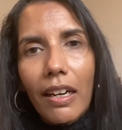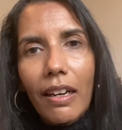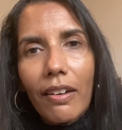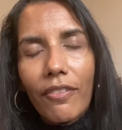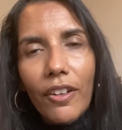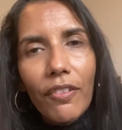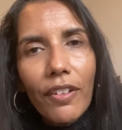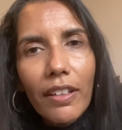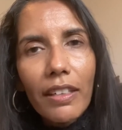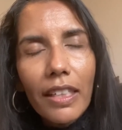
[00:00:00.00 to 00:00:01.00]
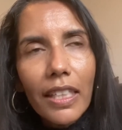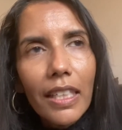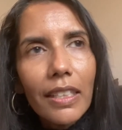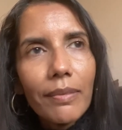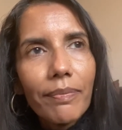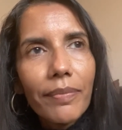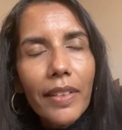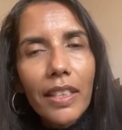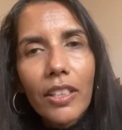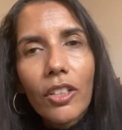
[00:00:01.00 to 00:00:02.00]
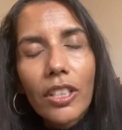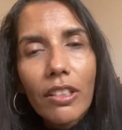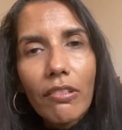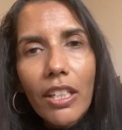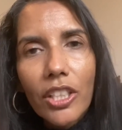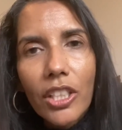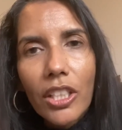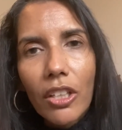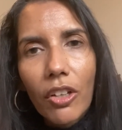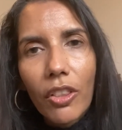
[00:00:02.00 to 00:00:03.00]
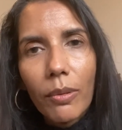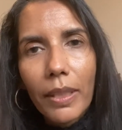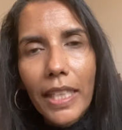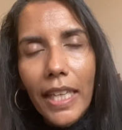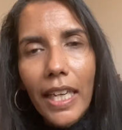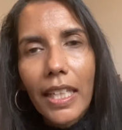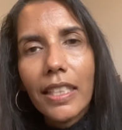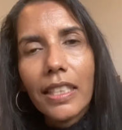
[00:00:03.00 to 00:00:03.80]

I feel very not so rushed on the weekend,